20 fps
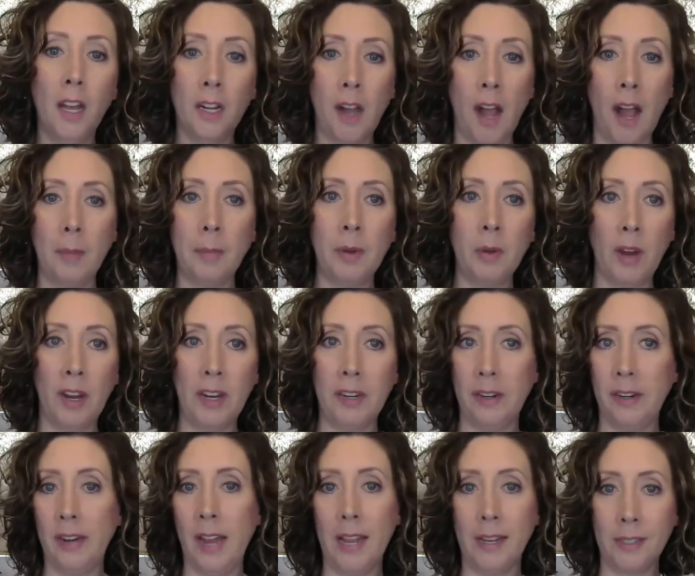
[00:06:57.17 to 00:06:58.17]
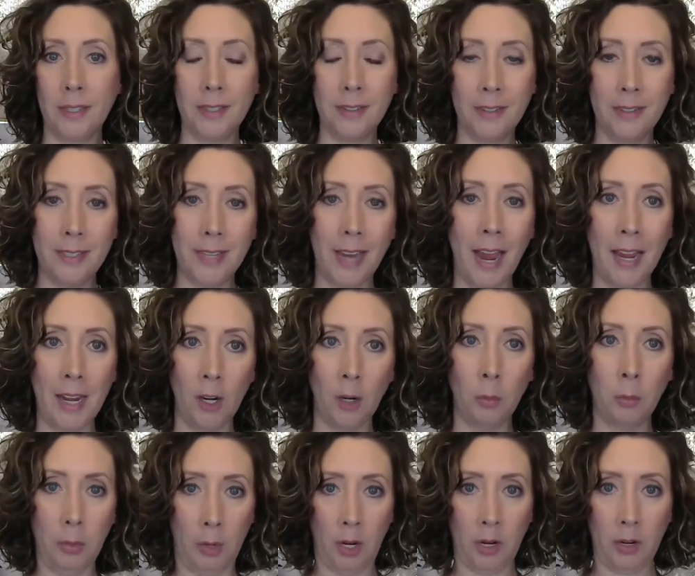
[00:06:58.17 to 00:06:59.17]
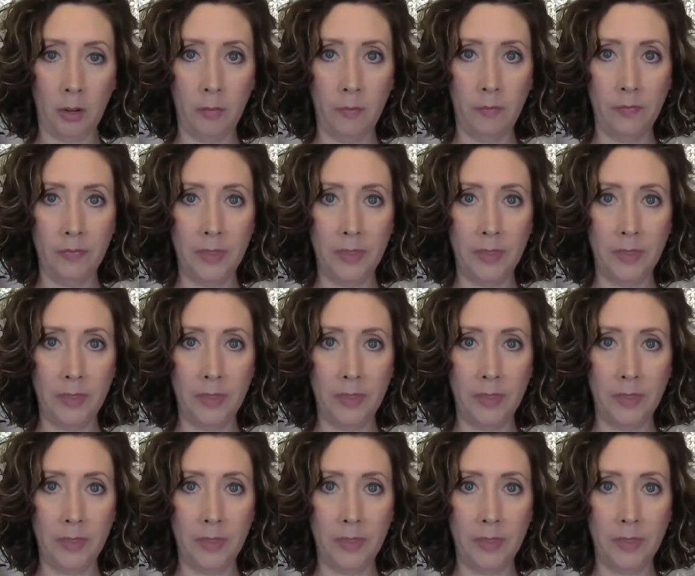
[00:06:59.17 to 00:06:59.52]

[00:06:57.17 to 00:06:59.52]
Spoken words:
copyrighted as an entire book.